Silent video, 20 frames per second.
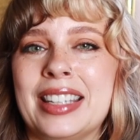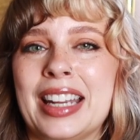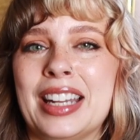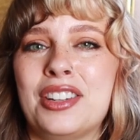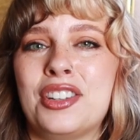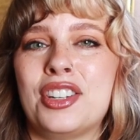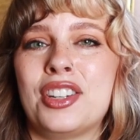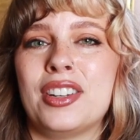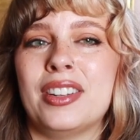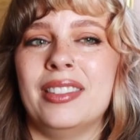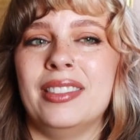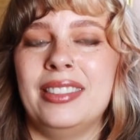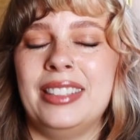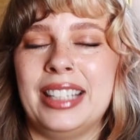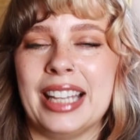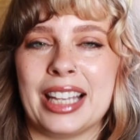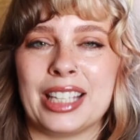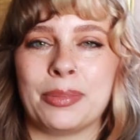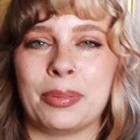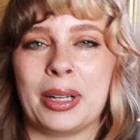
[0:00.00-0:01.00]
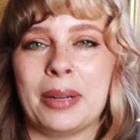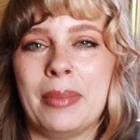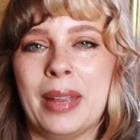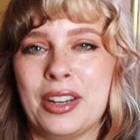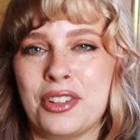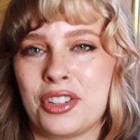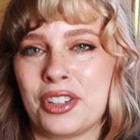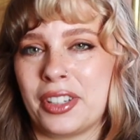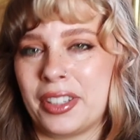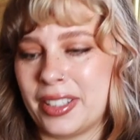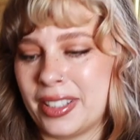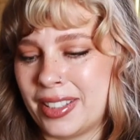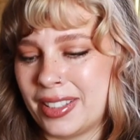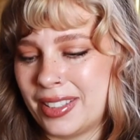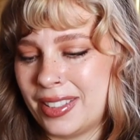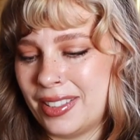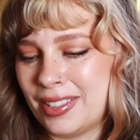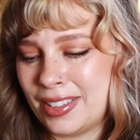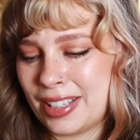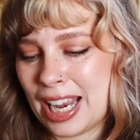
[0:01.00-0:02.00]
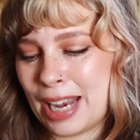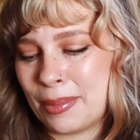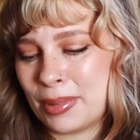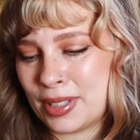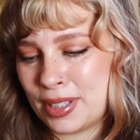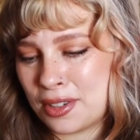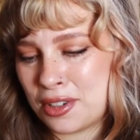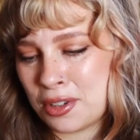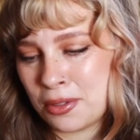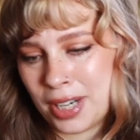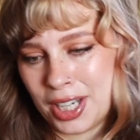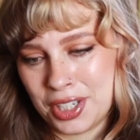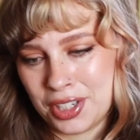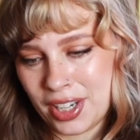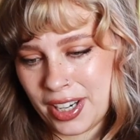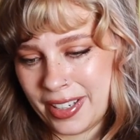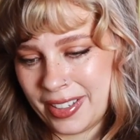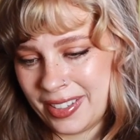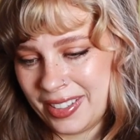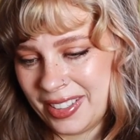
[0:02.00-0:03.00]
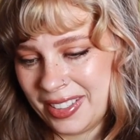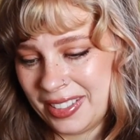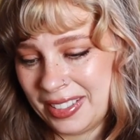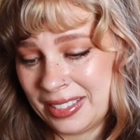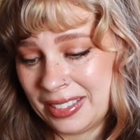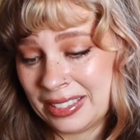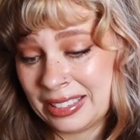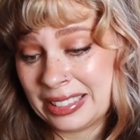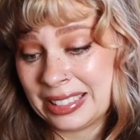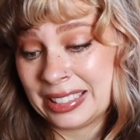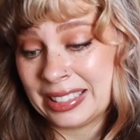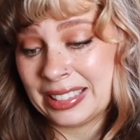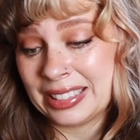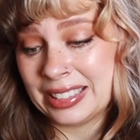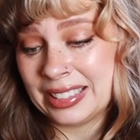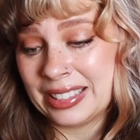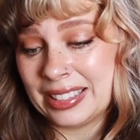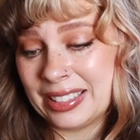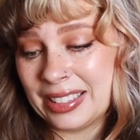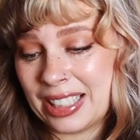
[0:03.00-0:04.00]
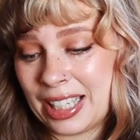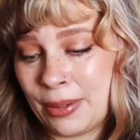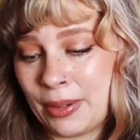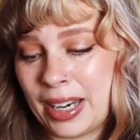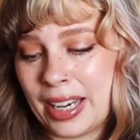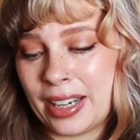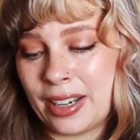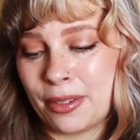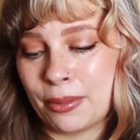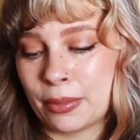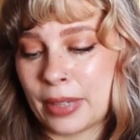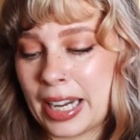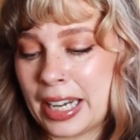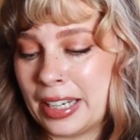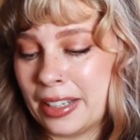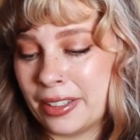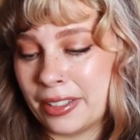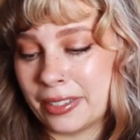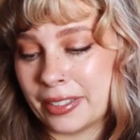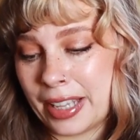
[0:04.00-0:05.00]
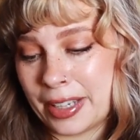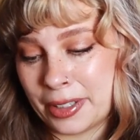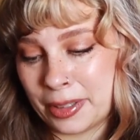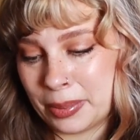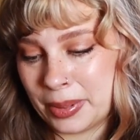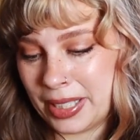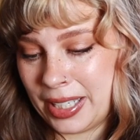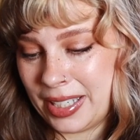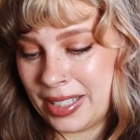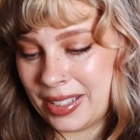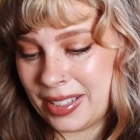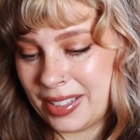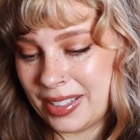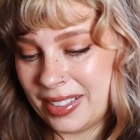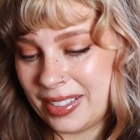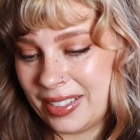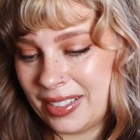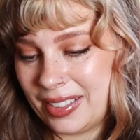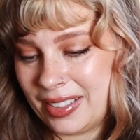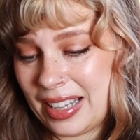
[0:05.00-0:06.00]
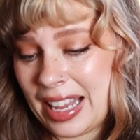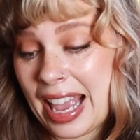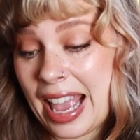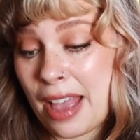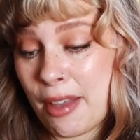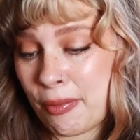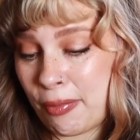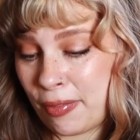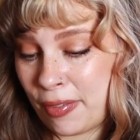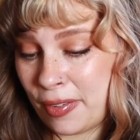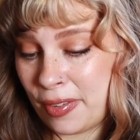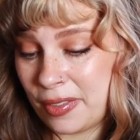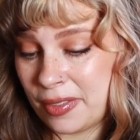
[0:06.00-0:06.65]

ditch, desperate measures type of situation. Can we get a regular letter, please? F.